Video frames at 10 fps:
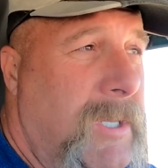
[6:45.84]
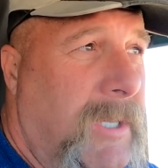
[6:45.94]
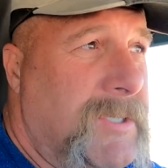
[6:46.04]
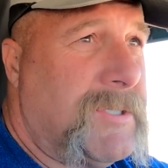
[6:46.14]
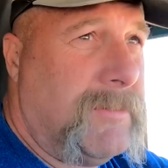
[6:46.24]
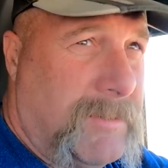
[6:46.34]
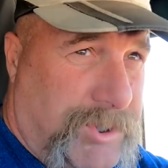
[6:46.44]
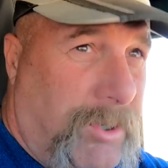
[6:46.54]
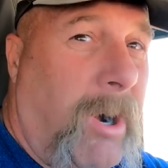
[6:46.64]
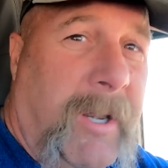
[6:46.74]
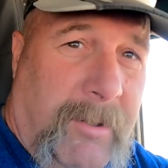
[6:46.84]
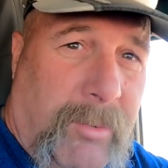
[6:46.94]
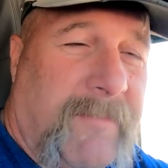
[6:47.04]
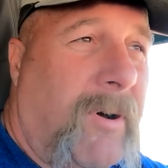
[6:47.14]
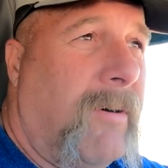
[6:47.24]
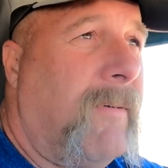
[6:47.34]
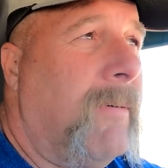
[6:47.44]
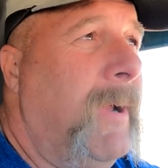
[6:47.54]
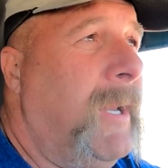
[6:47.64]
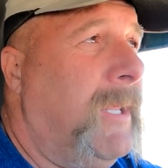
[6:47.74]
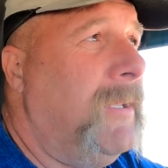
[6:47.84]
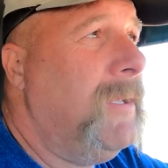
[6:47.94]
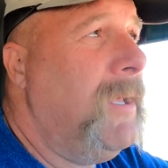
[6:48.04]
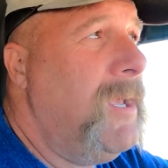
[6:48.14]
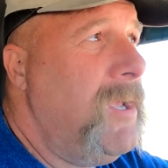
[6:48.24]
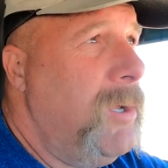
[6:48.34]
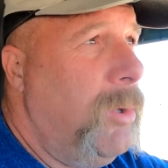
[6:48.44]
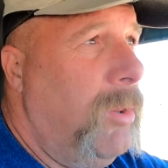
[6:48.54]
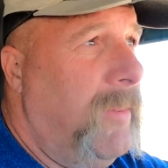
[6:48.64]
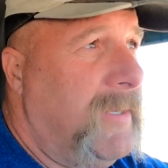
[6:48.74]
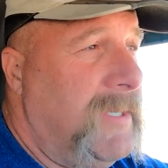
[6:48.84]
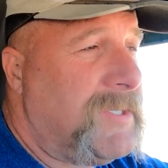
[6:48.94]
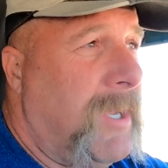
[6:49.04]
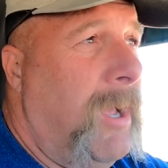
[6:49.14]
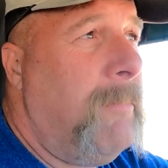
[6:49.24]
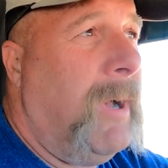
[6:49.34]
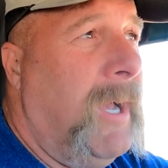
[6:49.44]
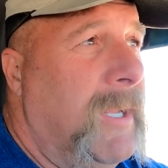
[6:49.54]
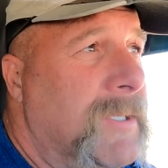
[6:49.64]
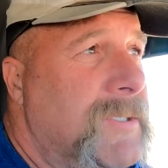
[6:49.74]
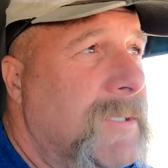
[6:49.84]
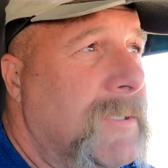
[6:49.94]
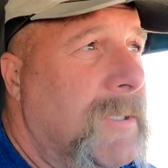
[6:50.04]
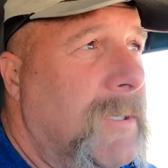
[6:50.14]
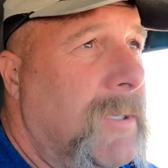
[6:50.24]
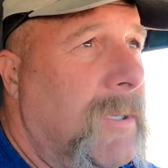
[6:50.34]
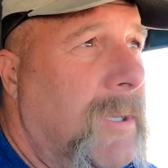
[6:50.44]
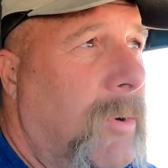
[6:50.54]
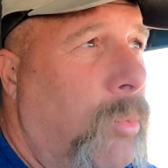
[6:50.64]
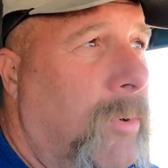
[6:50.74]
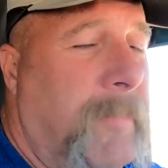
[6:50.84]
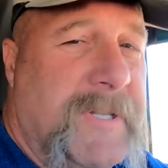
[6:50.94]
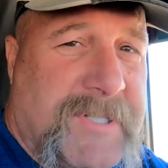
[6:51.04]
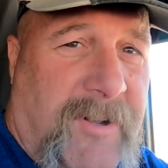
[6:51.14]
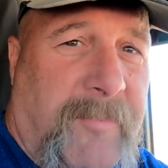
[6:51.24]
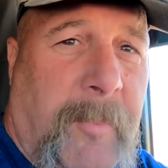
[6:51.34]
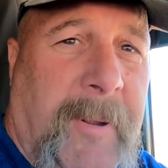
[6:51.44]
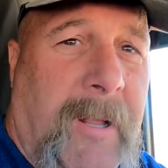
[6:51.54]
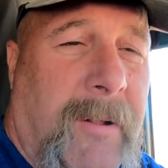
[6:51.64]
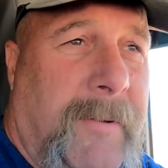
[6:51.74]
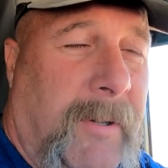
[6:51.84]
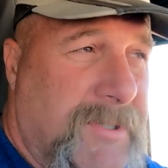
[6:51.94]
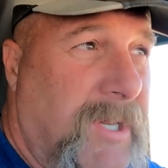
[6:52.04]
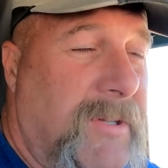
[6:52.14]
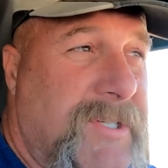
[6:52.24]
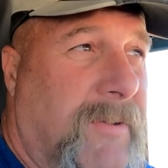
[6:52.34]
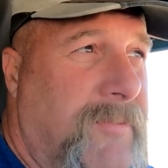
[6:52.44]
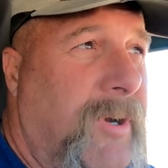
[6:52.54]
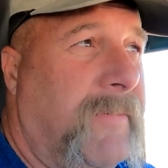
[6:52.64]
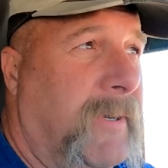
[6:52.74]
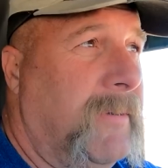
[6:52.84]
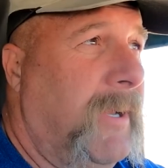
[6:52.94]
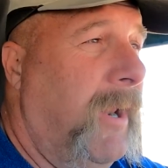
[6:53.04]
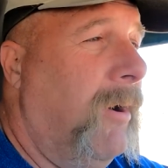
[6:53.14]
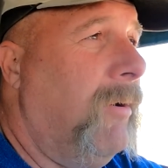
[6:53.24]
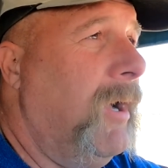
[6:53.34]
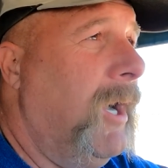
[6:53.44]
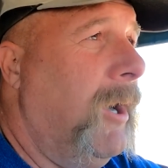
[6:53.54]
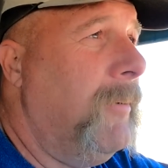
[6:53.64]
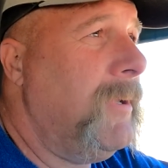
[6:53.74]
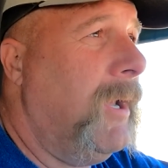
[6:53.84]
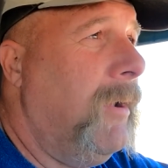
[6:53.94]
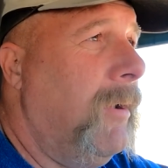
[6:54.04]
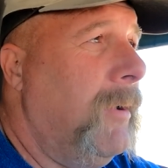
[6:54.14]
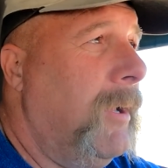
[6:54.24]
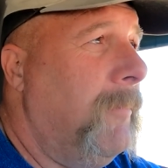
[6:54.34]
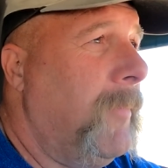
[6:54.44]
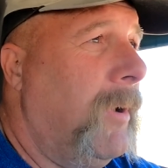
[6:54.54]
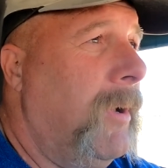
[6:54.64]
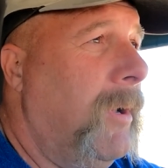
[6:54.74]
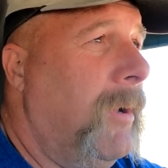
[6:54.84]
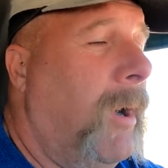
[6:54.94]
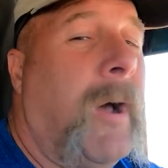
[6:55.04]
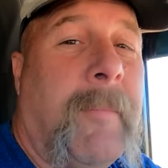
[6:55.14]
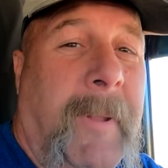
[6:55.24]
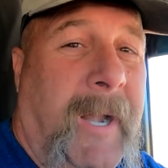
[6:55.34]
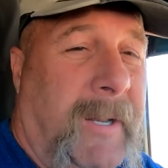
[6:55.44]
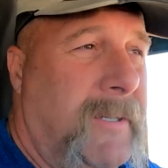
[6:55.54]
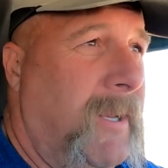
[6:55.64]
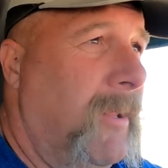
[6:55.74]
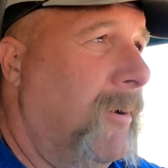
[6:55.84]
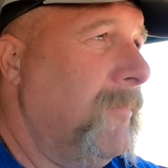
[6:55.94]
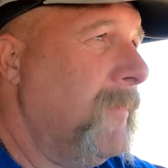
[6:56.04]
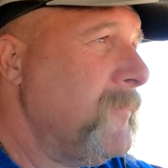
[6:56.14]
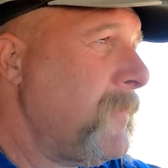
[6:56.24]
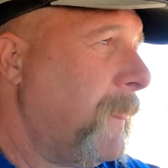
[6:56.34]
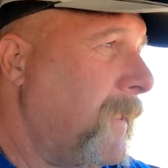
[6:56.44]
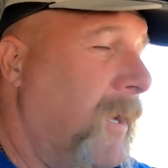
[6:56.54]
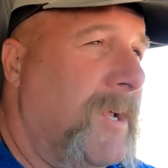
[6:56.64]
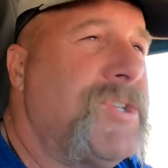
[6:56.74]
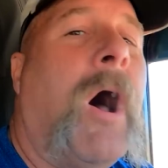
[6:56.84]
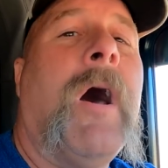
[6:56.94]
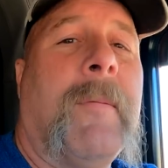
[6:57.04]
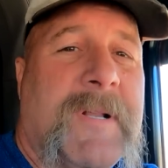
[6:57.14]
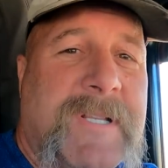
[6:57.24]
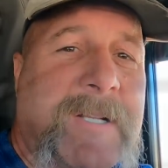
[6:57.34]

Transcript: is starting to evolve already, that these combines will be self-propelled, you know, self, self-driven, you know, uh, uh, um, uh, automated, you know, uh, autonomous.